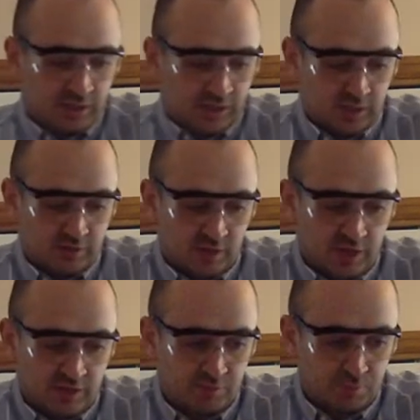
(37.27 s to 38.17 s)
is
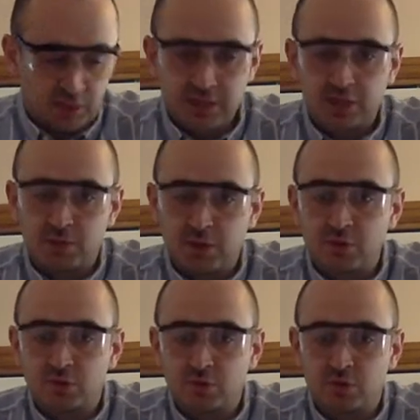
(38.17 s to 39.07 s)
I've blended up my
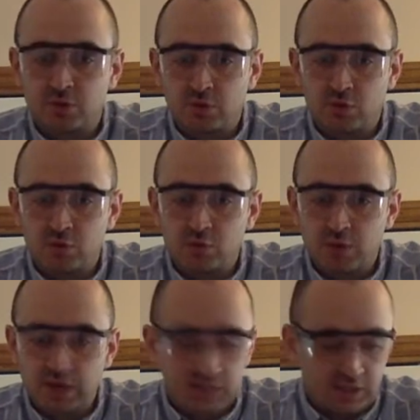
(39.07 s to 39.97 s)
food
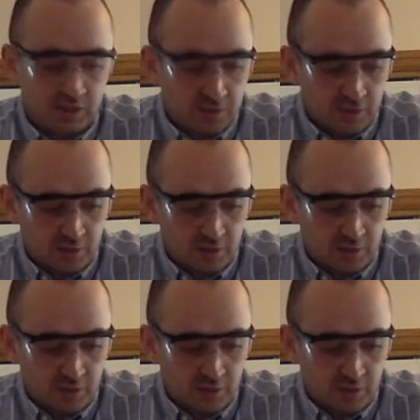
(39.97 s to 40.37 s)
already.